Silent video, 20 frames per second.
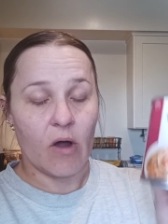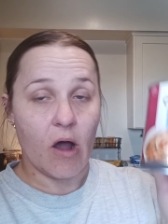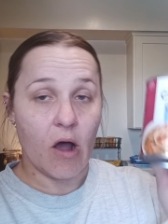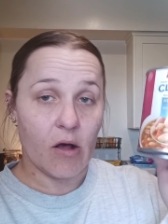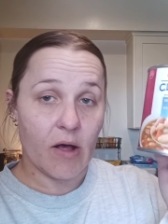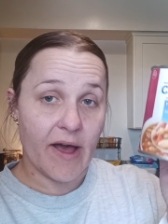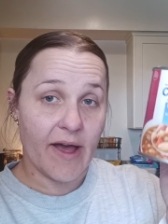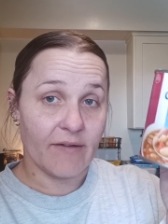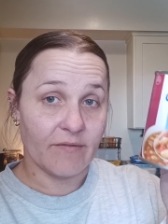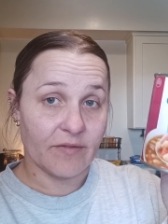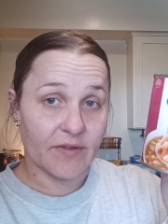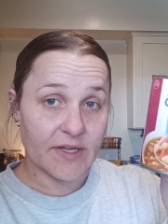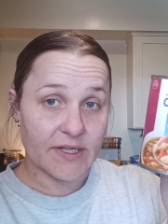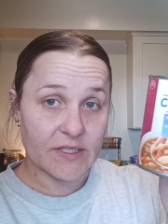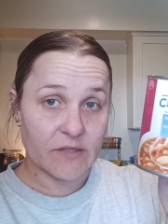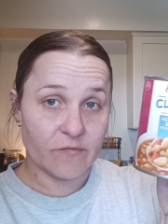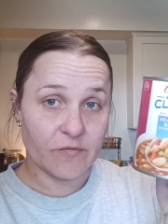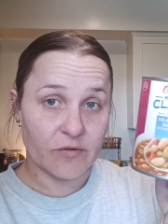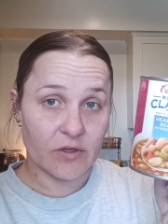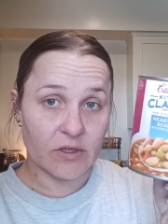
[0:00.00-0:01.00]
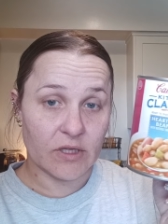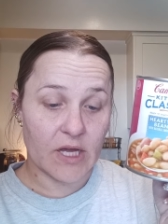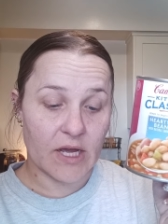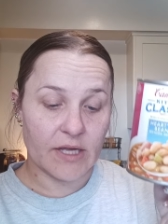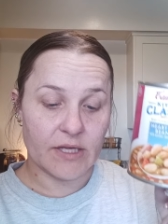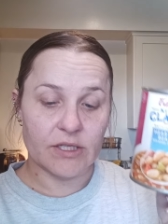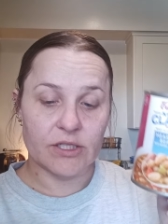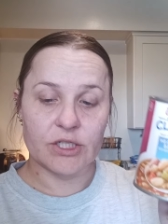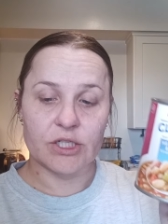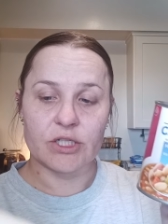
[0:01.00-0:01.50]
I'll have this for
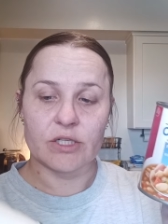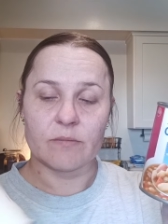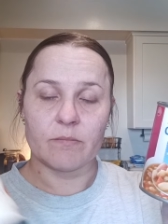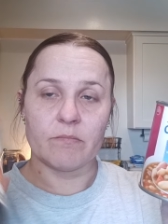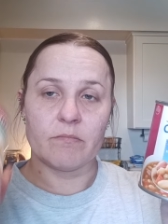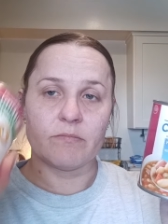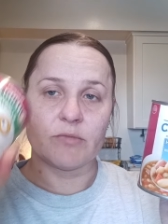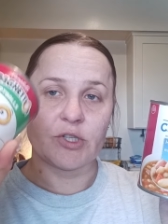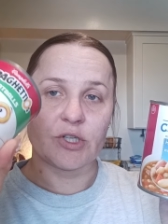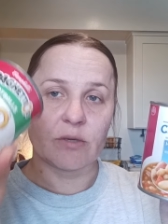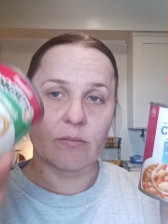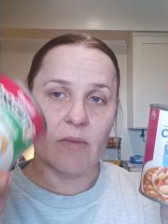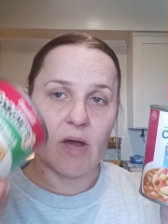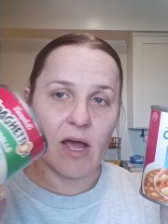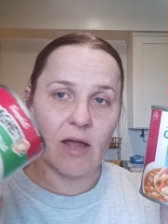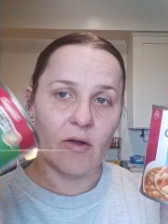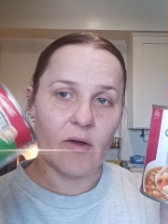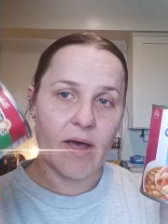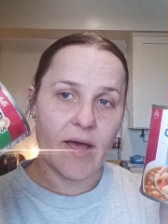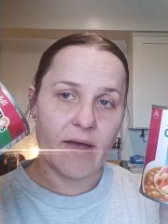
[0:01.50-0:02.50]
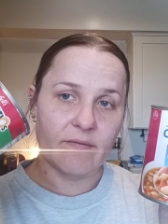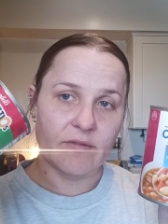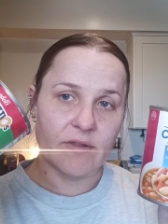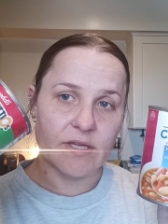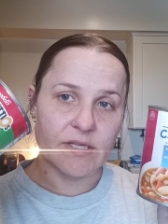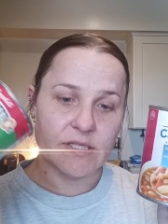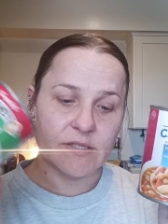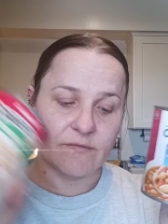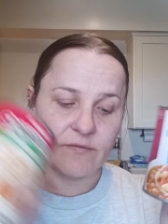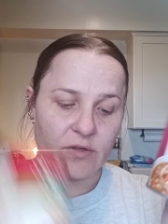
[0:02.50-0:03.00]
lunch. Jeremiah will have
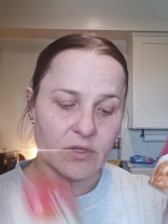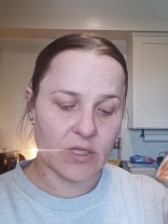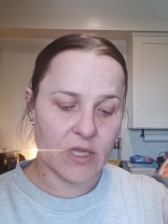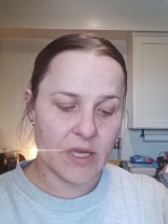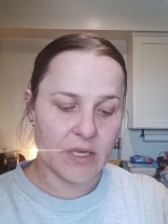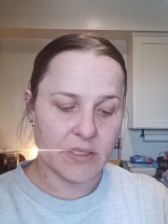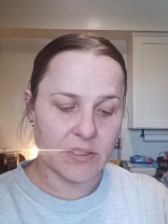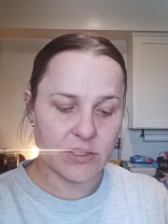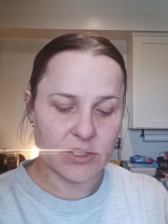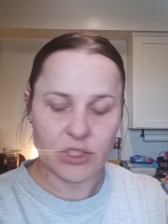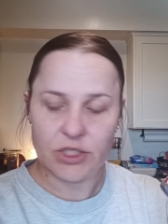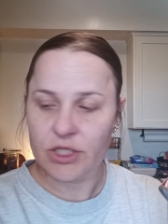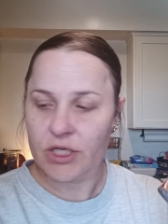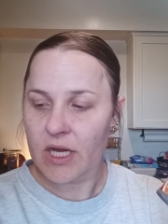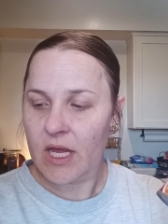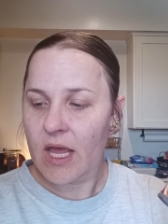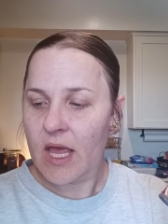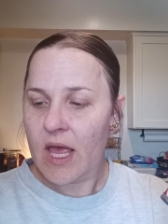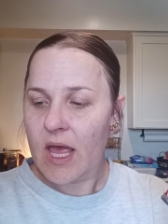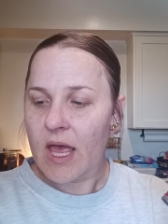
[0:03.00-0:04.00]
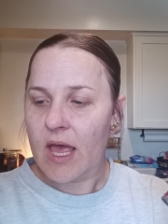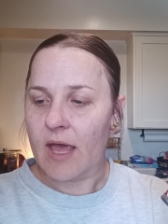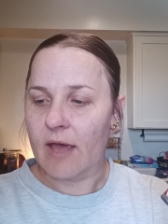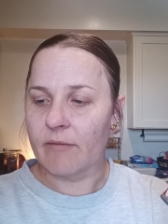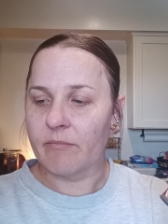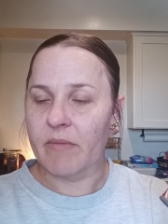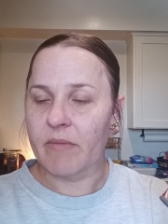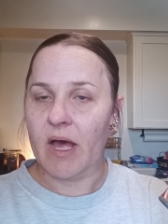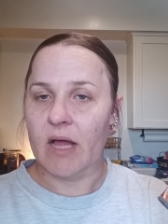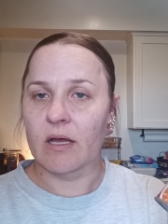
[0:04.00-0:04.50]
this for lunch.
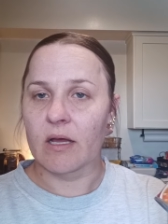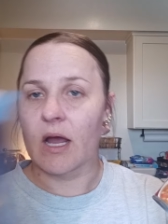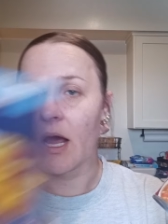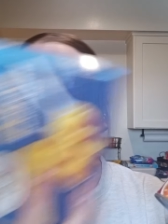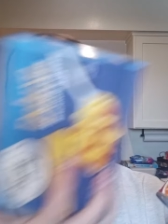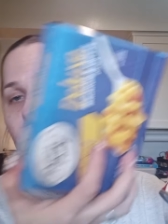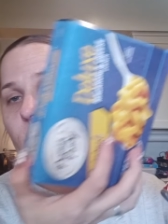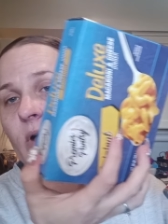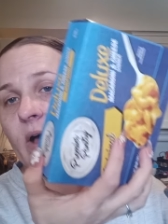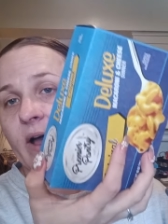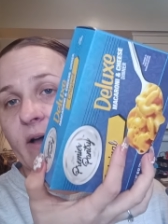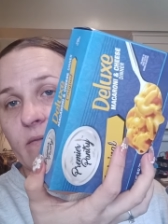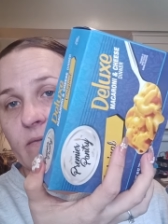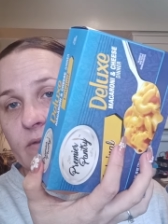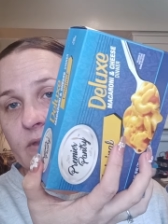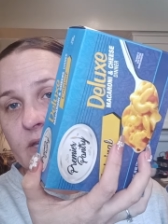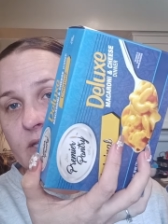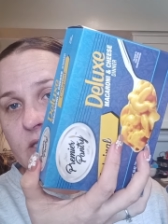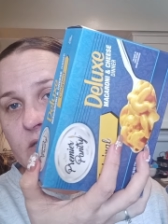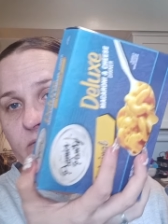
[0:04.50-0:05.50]
And Malachi will have this